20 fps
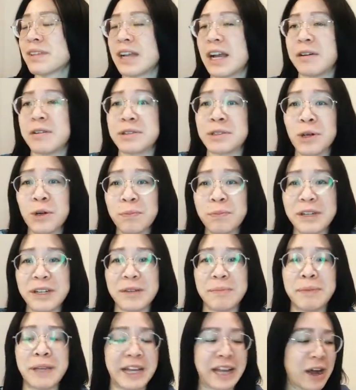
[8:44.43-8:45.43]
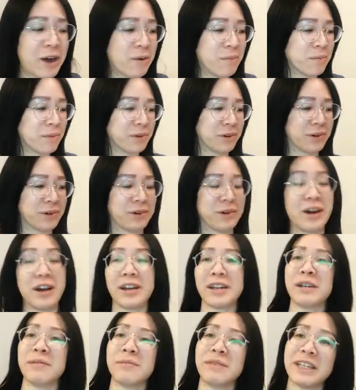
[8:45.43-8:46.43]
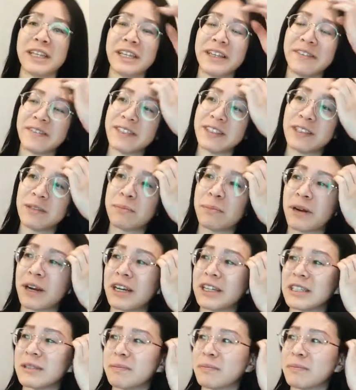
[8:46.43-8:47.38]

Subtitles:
was hoping to pick out more autumn leaves to press,